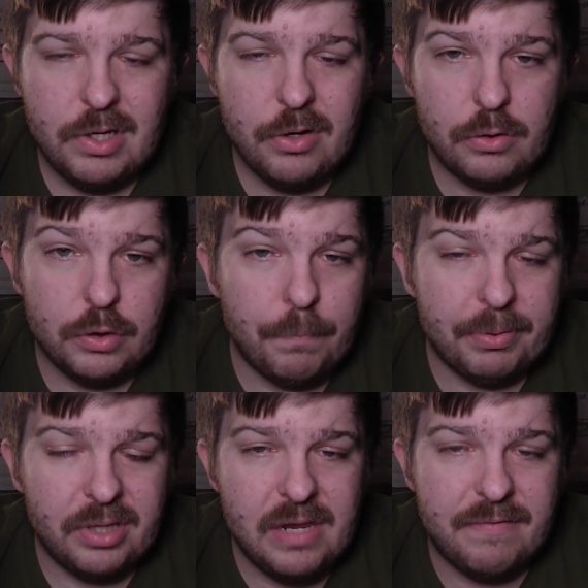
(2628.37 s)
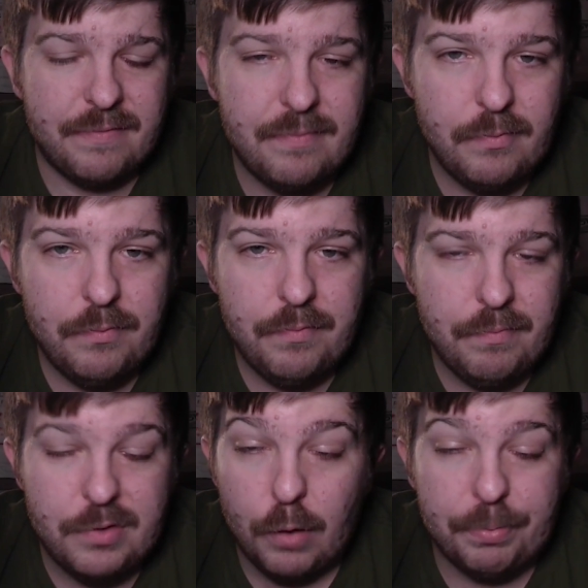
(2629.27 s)
you know, don't believe
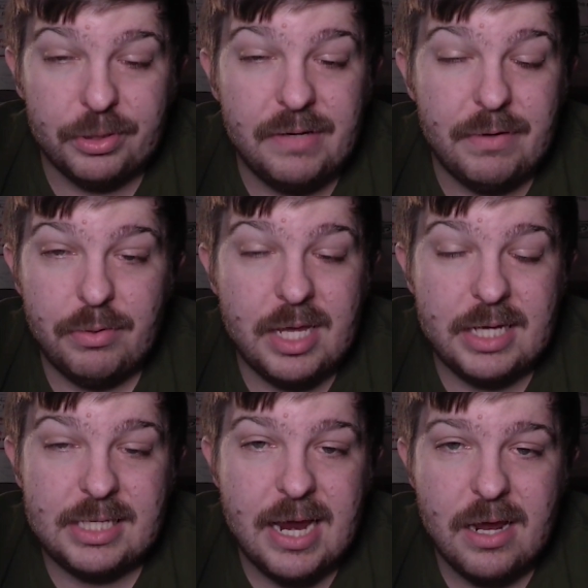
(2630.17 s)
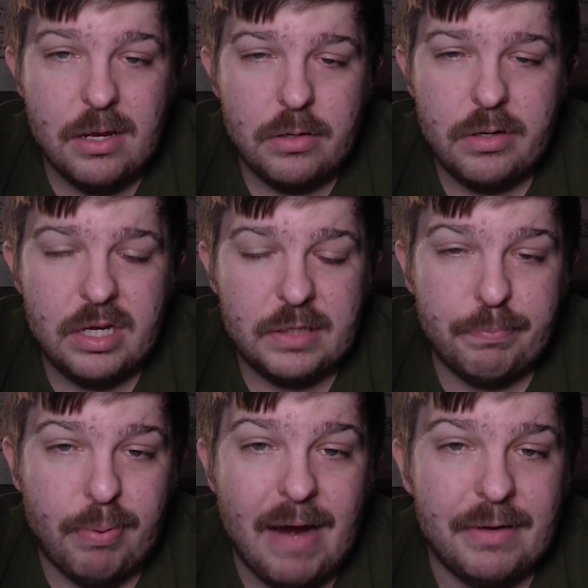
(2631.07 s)
don't believe it when they say it's
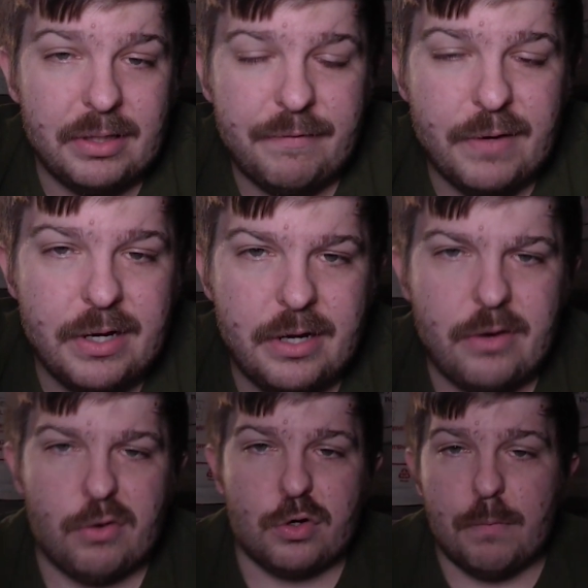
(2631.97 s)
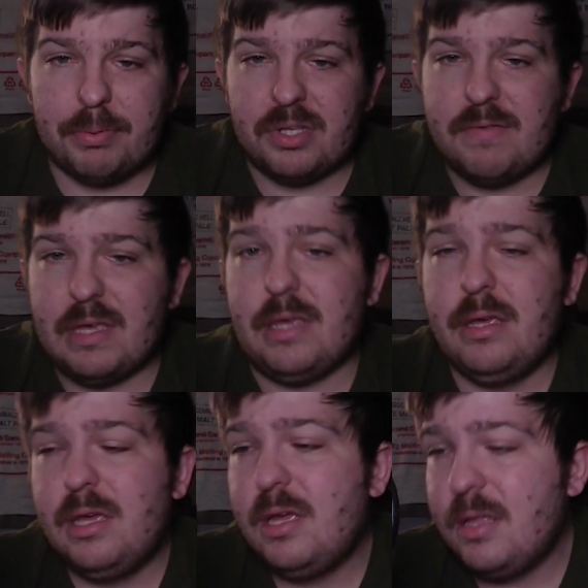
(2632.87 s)
privately funded, or don't believe
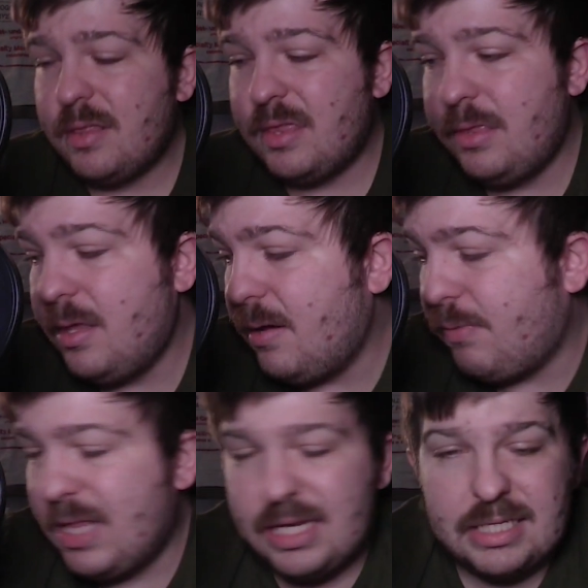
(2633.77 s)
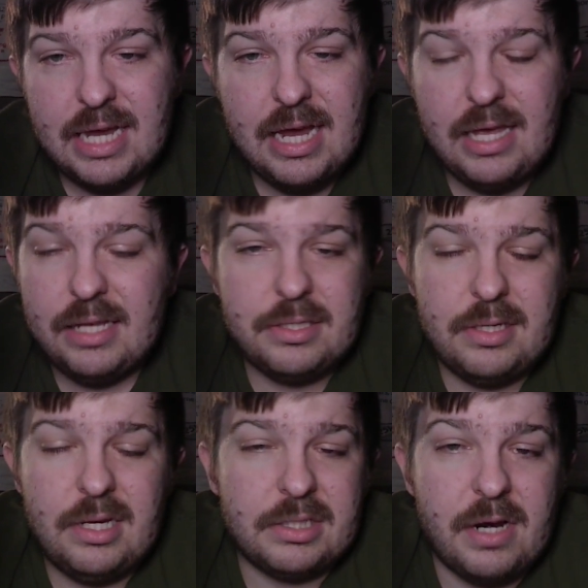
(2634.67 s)
it when they say
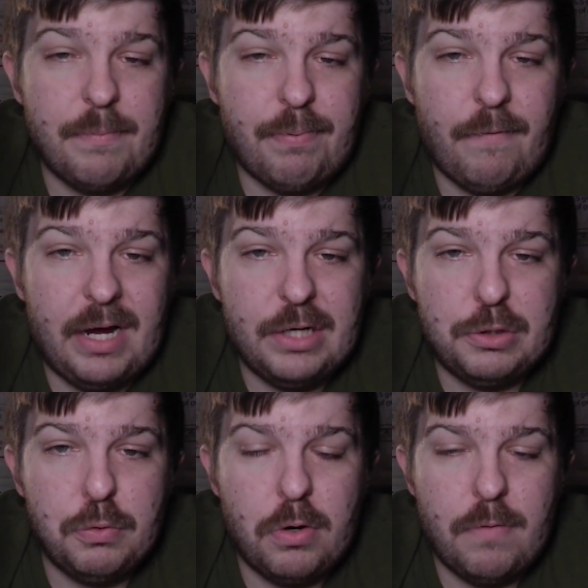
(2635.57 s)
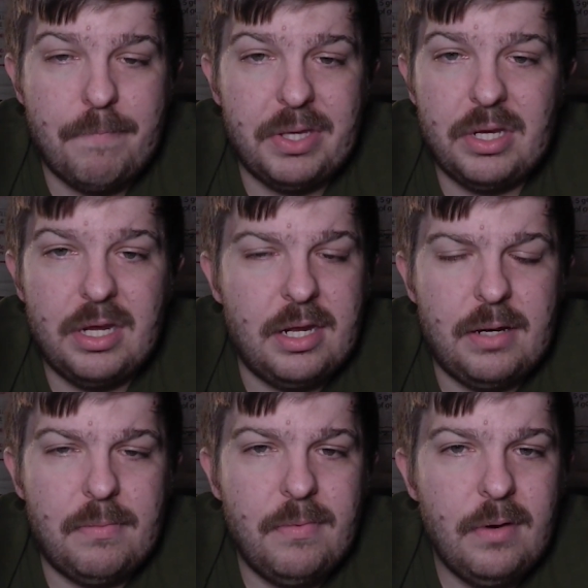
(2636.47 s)
it's it's going to provide 200 billion
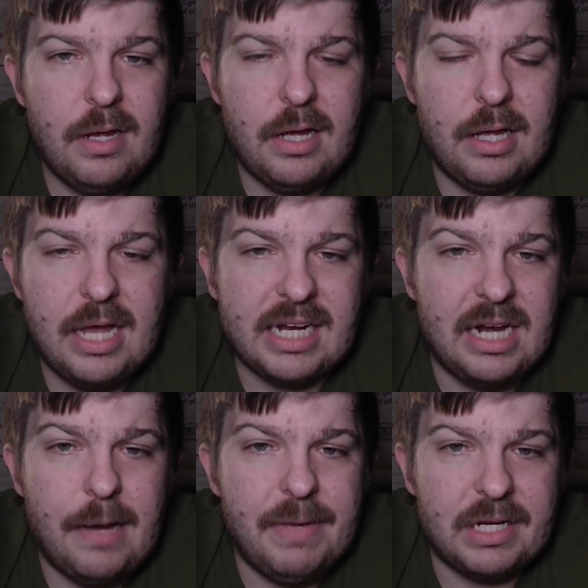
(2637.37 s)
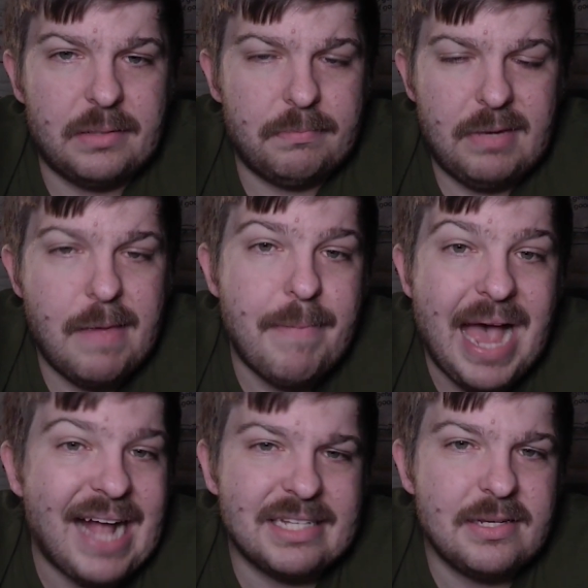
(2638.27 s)
in uh, economic
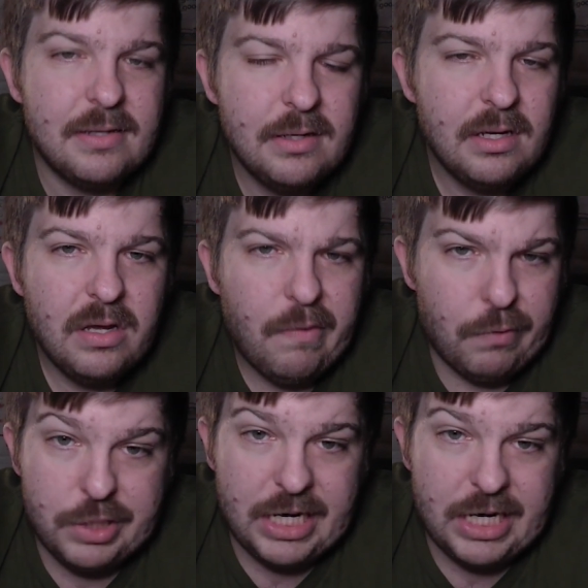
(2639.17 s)
impact for